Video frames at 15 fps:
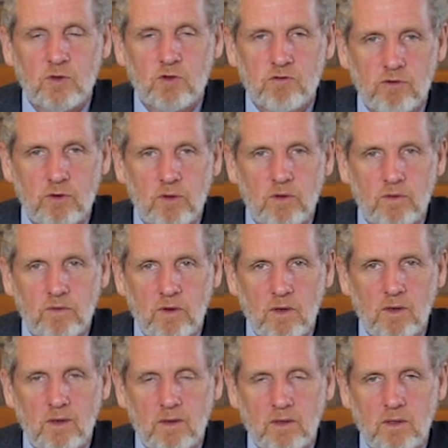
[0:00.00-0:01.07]
truth of
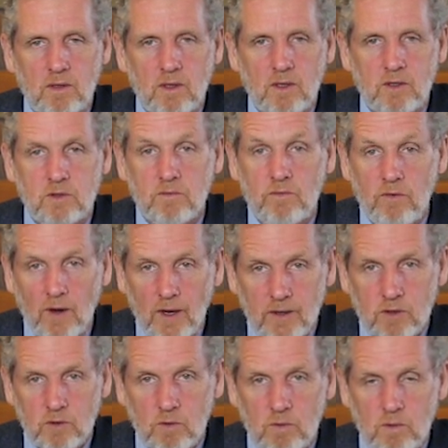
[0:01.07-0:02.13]
God. It's
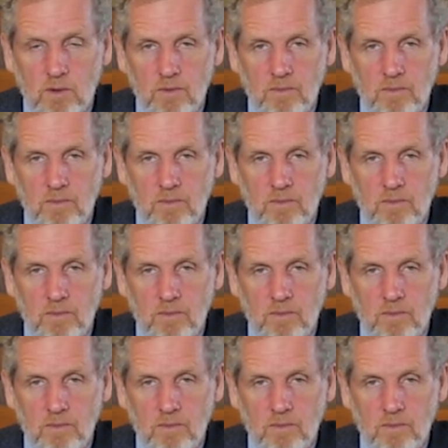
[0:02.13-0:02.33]
vital.